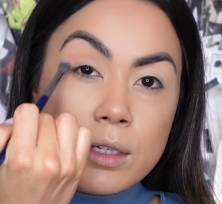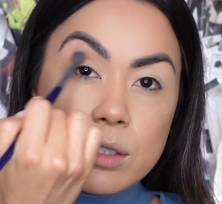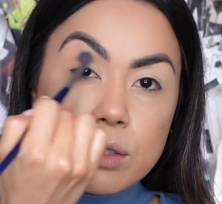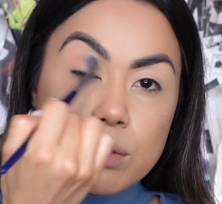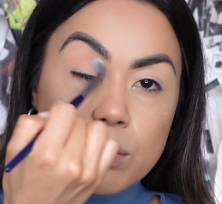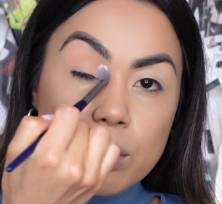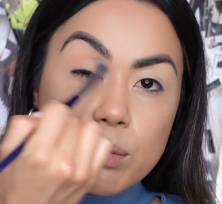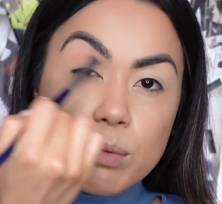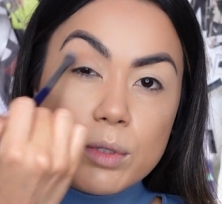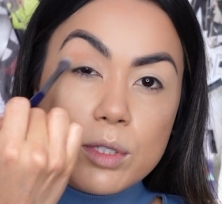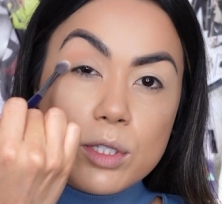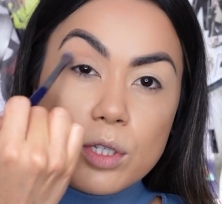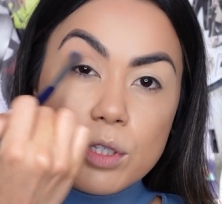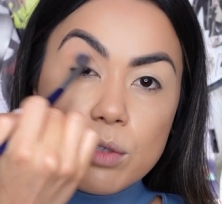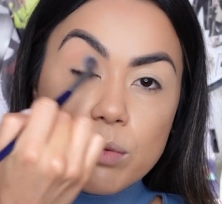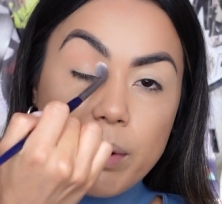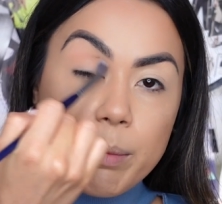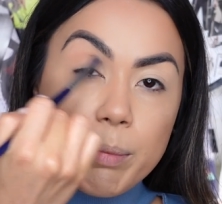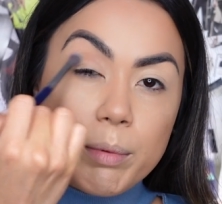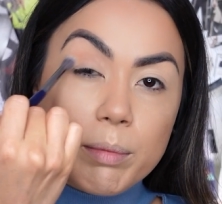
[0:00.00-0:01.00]
doing
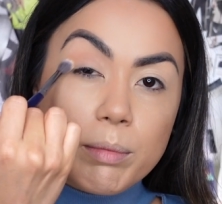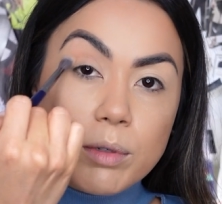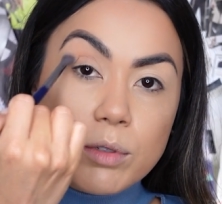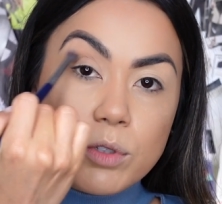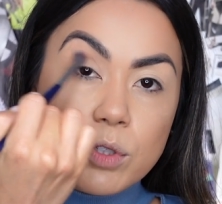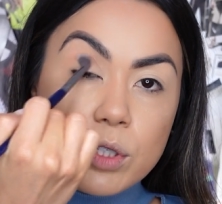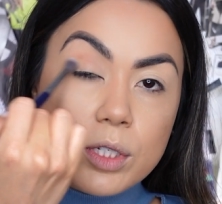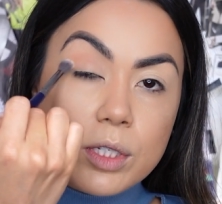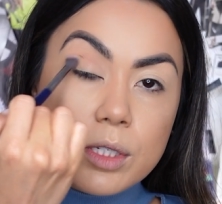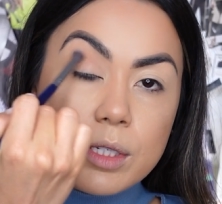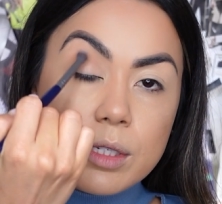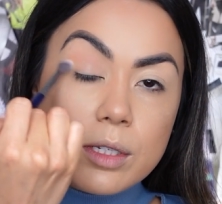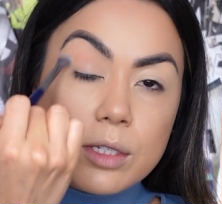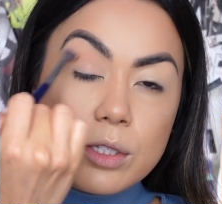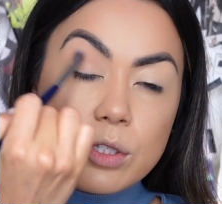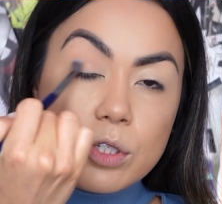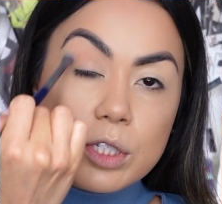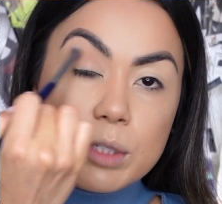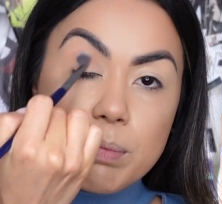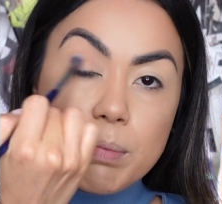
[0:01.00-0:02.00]
windshield wiper motions and
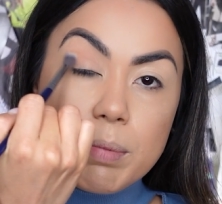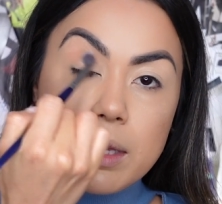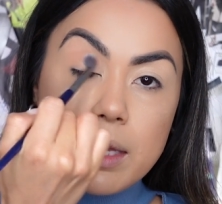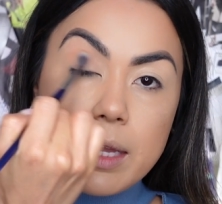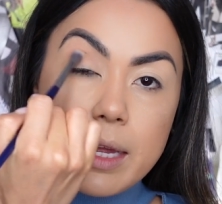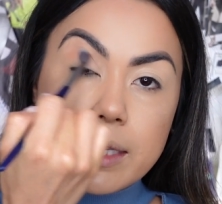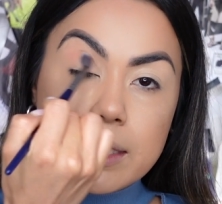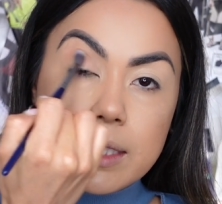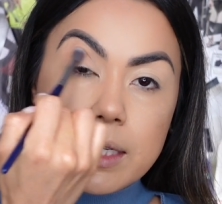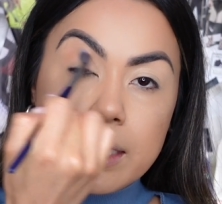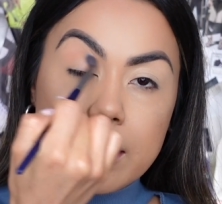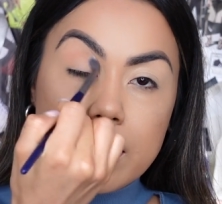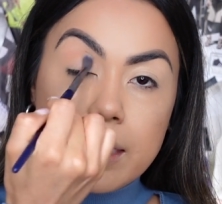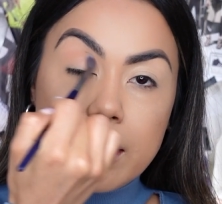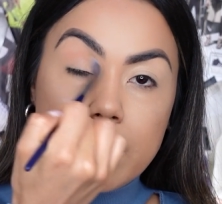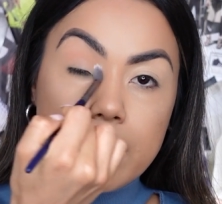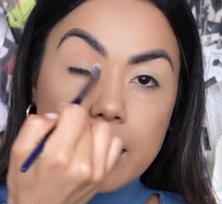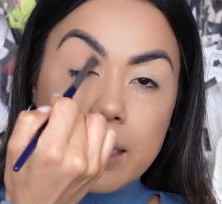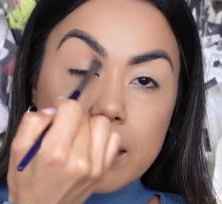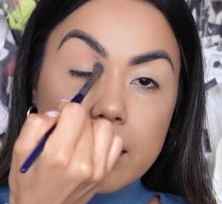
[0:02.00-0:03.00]
then just blending
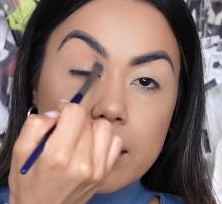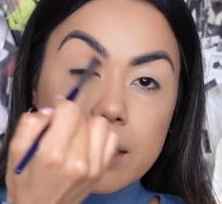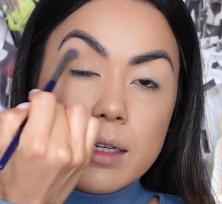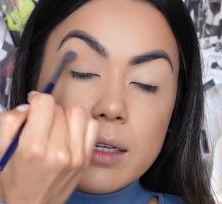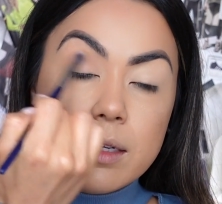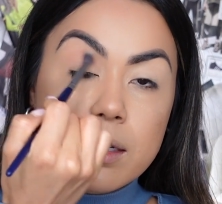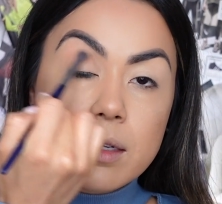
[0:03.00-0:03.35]
it in